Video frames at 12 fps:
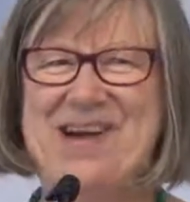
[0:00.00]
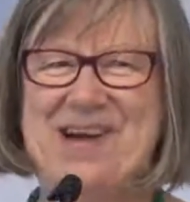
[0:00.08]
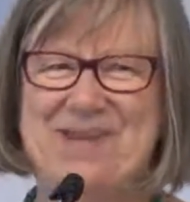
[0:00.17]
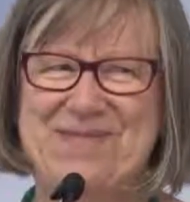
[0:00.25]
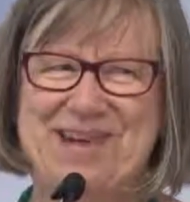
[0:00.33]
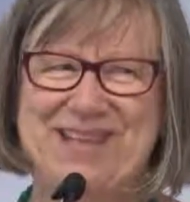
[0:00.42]

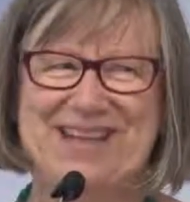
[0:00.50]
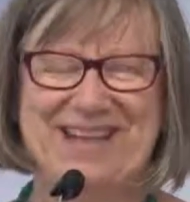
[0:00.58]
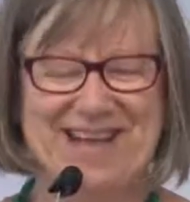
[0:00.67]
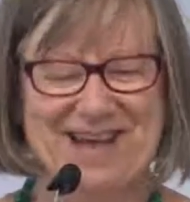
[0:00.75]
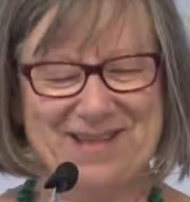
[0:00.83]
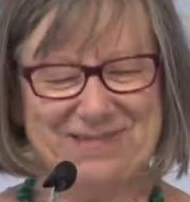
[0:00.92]
I'm rather
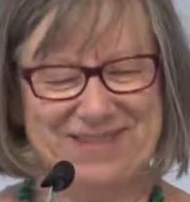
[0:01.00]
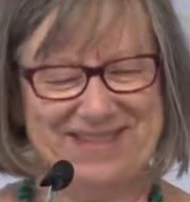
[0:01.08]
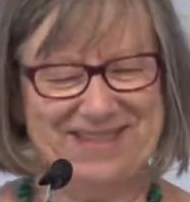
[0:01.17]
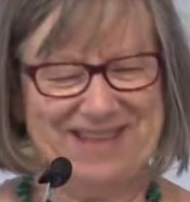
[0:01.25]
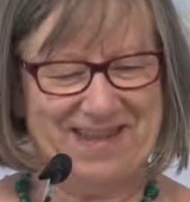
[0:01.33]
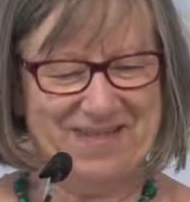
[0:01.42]
glad that we
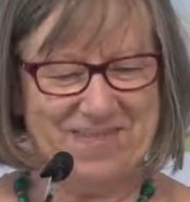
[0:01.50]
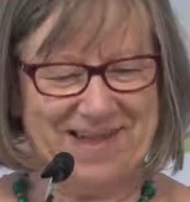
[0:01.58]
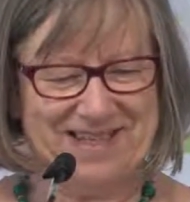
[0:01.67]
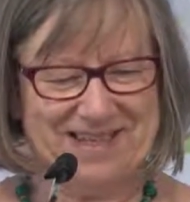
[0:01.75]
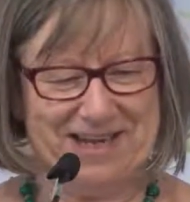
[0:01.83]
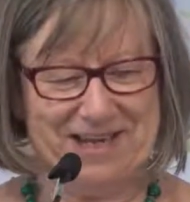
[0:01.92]
just had
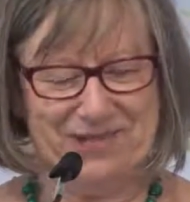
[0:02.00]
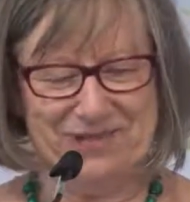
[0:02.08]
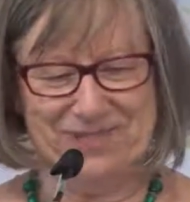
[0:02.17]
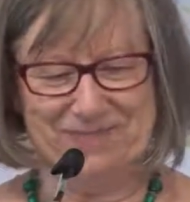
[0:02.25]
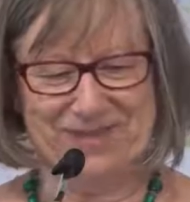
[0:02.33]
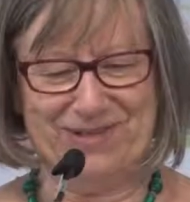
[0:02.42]

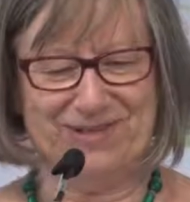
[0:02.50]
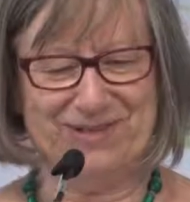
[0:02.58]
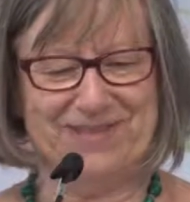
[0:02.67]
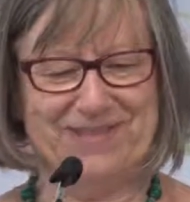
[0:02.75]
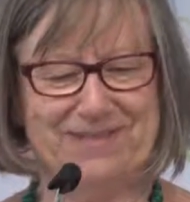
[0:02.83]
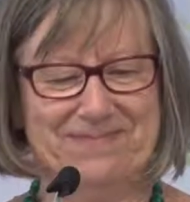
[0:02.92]
meditation
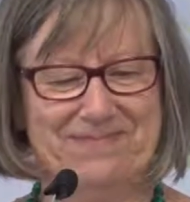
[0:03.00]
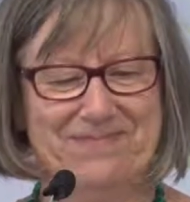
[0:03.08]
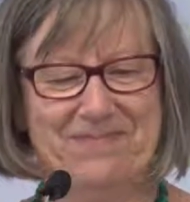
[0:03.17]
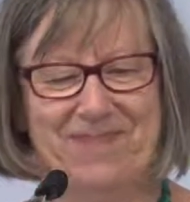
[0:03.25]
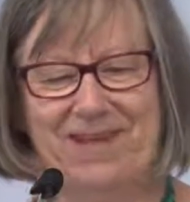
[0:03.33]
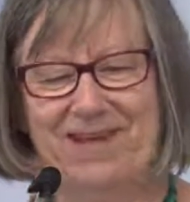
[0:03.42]
because
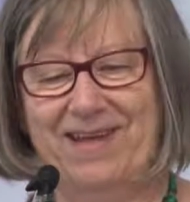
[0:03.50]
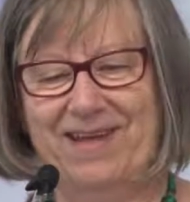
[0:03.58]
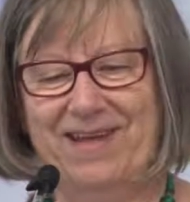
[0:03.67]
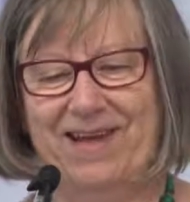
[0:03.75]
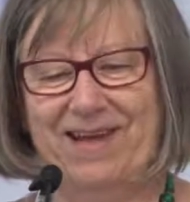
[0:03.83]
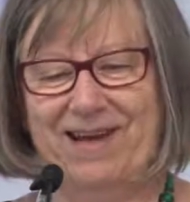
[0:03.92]

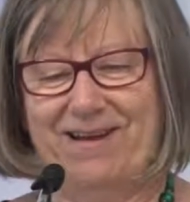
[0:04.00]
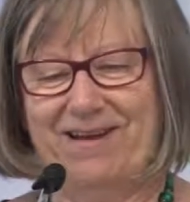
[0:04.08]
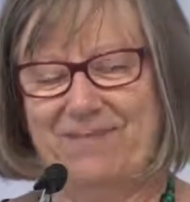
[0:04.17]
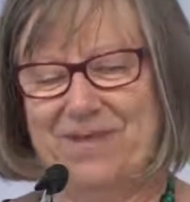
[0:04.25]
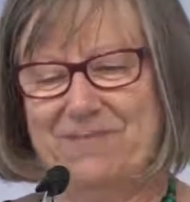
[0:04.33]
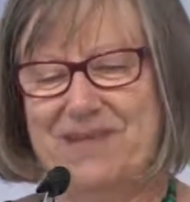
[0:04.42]

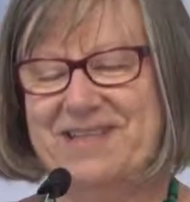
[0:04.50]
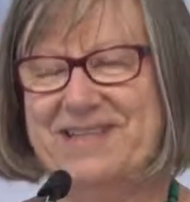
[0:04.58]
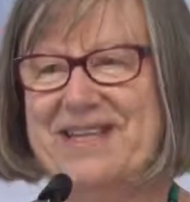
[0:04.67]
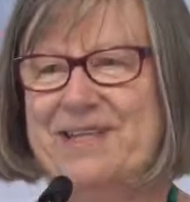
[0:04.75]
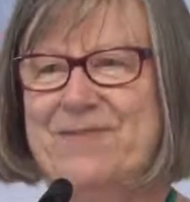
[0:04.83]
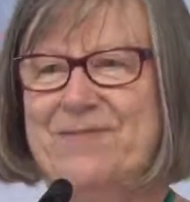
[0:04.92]
I've been
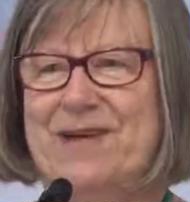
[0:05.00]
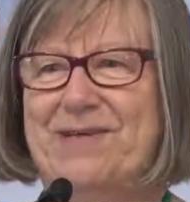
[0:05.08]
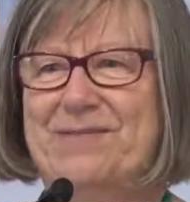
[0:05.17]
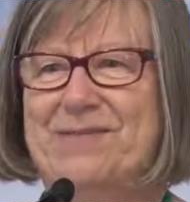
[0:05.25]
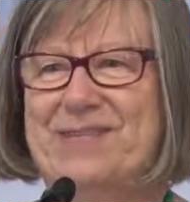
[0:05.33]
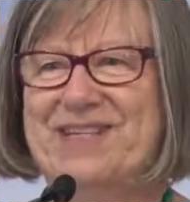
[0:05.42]
meditating for
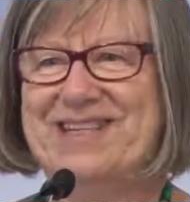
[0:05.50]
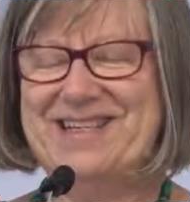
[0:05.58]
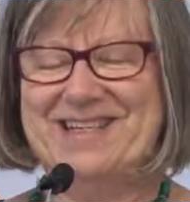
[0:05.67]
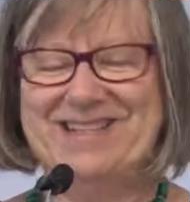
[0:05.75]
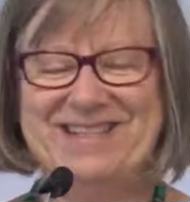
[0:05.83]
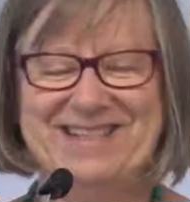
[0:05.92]
about 40
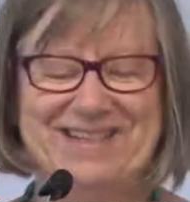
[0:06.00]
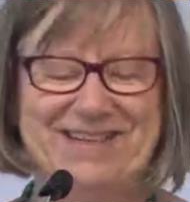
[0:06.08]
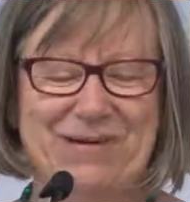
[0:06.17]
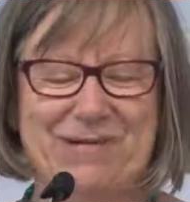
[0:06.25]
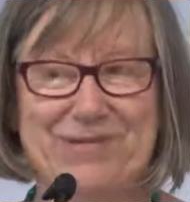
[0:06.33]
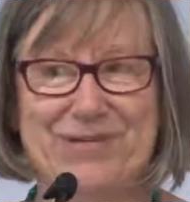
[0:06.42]
years,
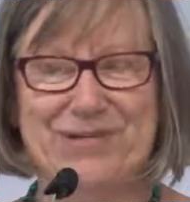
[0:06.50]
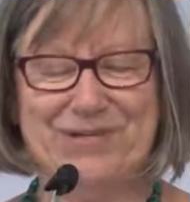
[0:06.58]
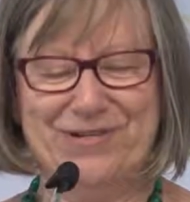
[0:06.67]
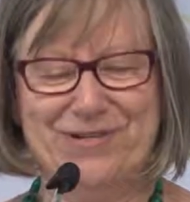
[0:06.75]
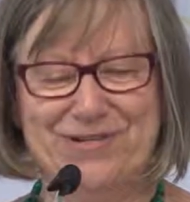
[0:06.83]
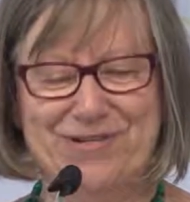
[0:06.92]
off and
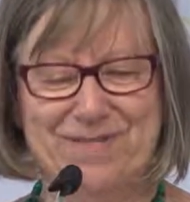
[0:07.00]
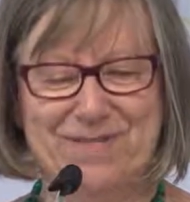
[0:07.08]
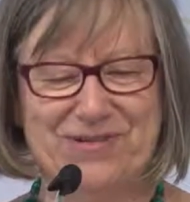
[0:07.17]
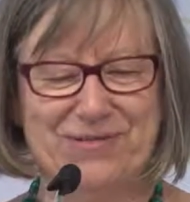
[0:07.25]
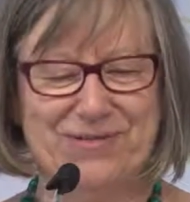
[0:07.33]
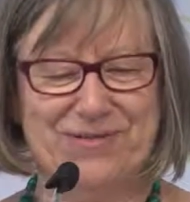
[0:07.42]
on, although
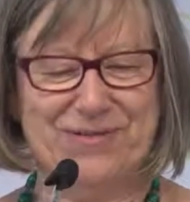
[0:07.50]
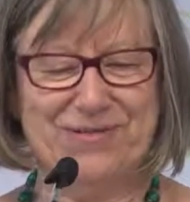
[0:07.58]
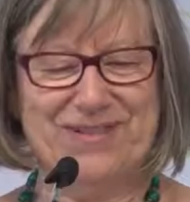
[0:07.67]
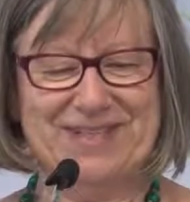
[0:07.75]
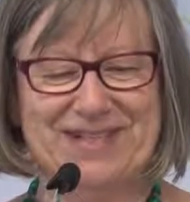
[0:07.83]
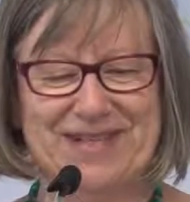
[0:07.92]
my daughters
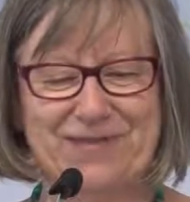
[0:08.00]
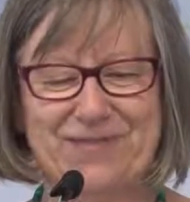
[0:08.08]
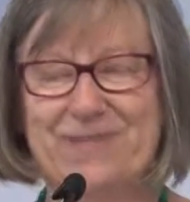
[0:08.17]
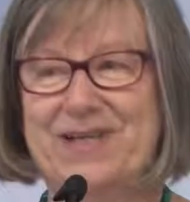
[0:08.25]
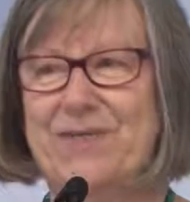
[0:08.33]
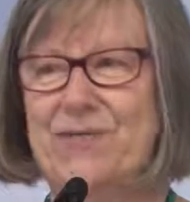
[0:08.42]
often say
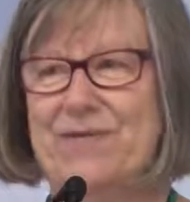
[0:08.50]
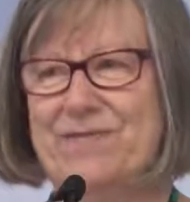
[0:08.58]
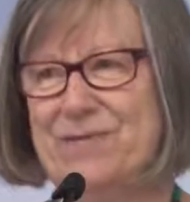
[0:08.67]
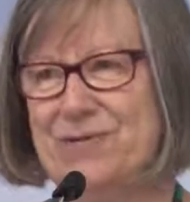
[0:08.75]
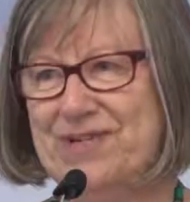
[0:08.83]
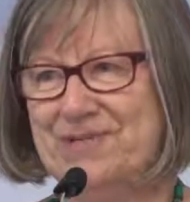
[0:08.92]
you've been
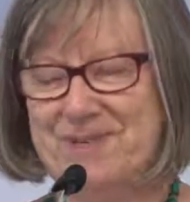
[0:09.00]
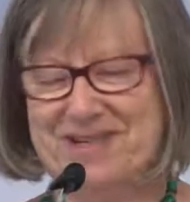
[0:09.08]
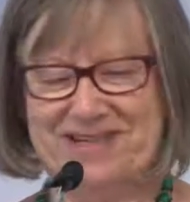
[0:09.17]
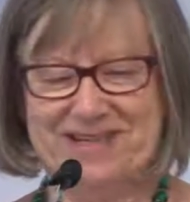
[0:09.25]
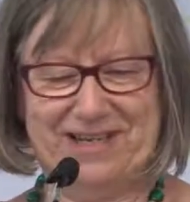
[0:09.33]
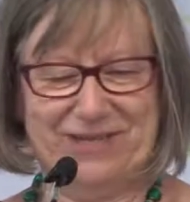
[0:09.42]
avoiding
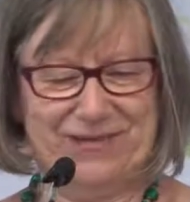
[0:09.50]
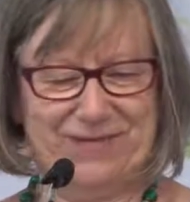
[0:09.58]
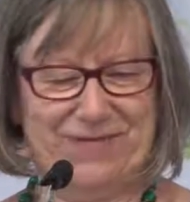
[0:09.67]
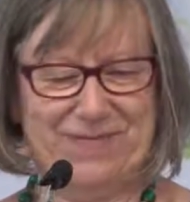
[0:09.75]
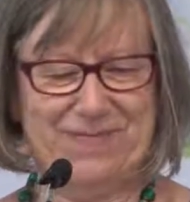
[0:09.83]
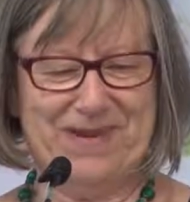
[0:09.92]
meditation
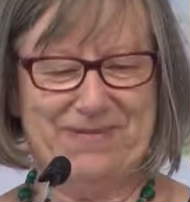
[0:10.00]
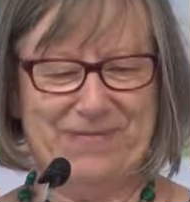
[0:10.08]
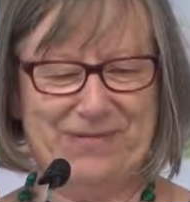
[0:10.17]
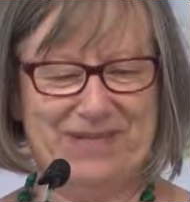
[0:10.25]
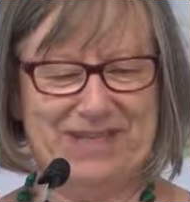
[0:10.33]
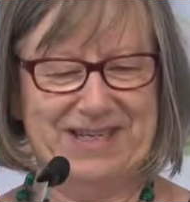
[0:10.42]
for about
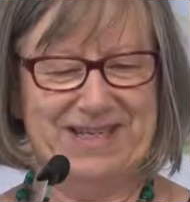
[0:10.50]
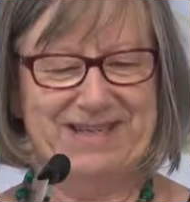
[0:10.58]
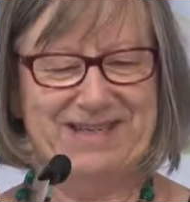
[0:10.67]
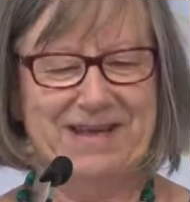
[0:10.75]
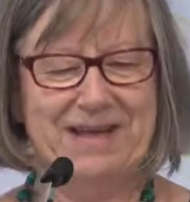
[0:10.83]
40 years.